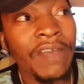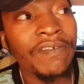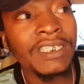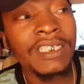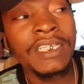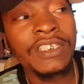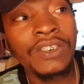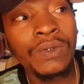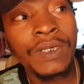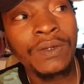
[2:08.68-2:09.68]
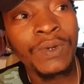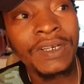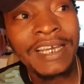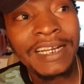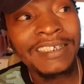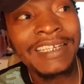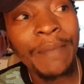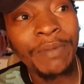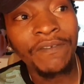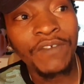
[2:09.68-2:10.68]
Everything is doing with that
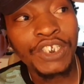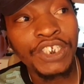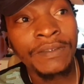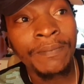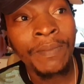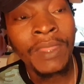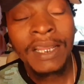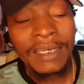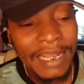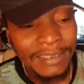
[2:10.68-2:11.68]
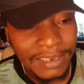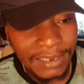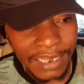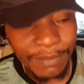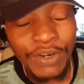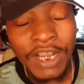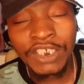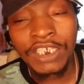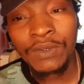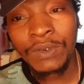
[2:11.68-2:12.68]
type of fish, that's the same
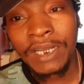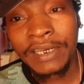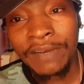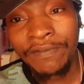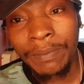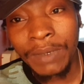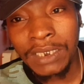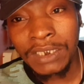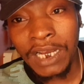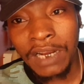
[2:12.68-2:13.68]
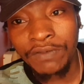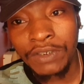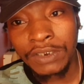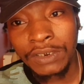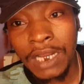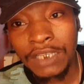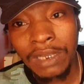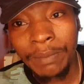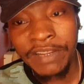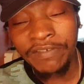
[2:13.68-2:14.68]
reaction you can get from that starfish. That's
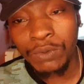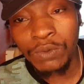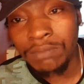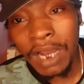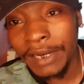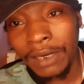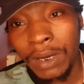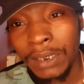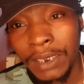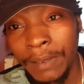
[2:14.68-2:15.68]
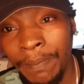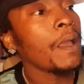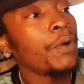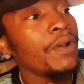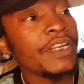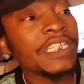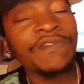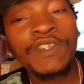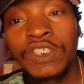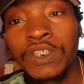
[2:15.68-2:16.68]
why I'm leaving to buy the one there. But this
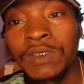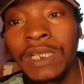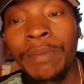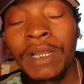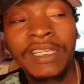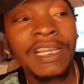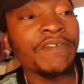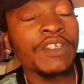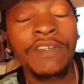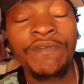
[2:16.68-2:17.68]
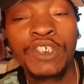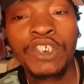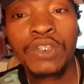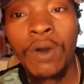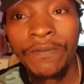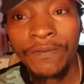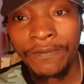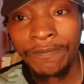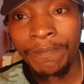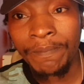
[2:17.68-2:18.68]
fish now is a particular fish, it fish tough.
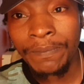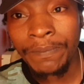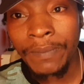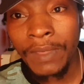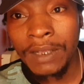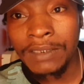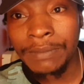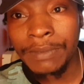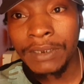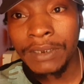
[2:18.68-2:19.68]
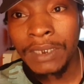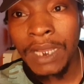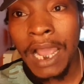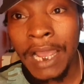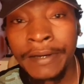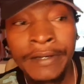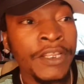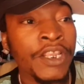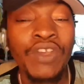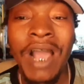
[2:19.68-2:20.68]
You see me?
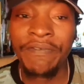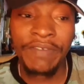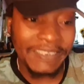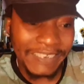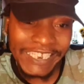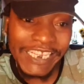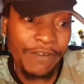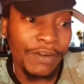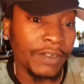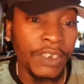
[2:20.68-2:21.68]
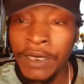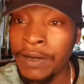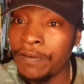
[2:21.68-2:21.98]
And you have to tear it.